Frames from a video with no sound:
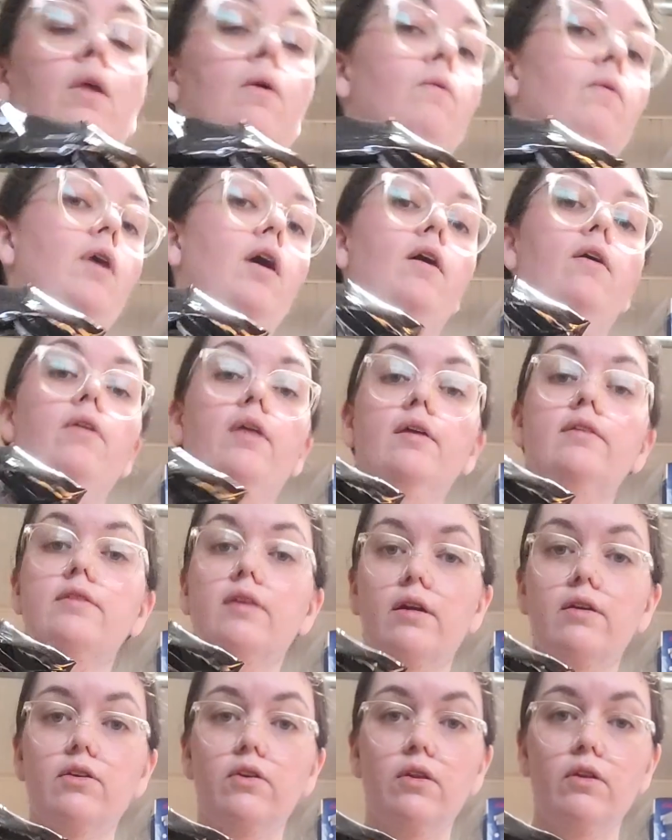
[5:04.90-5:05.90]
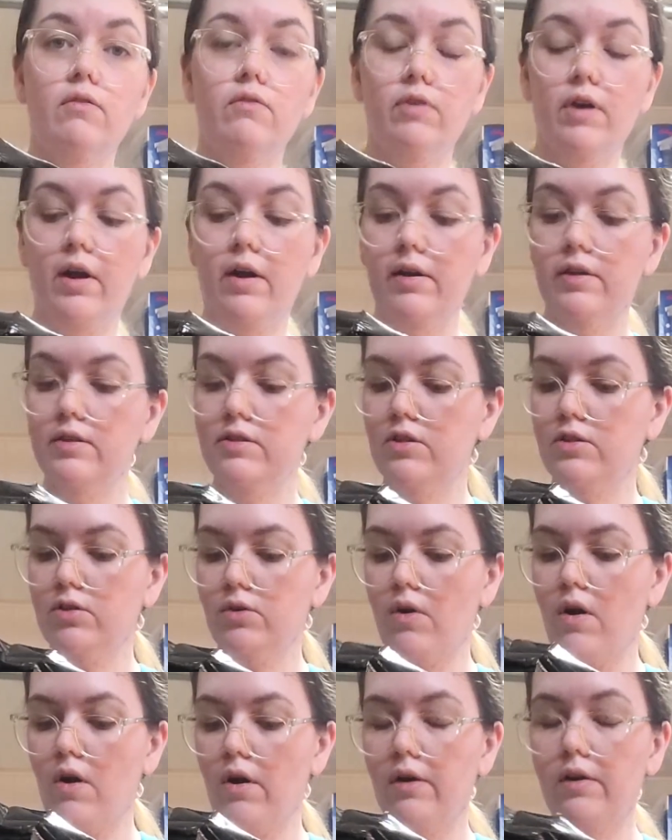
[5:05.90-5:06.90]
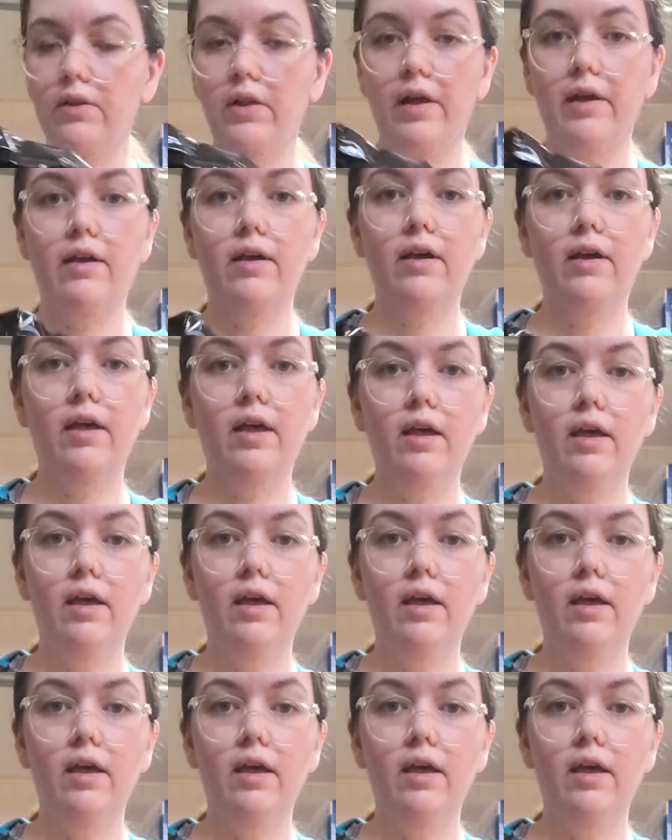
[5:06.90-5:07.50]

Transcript: Wow, that's actually very strong, like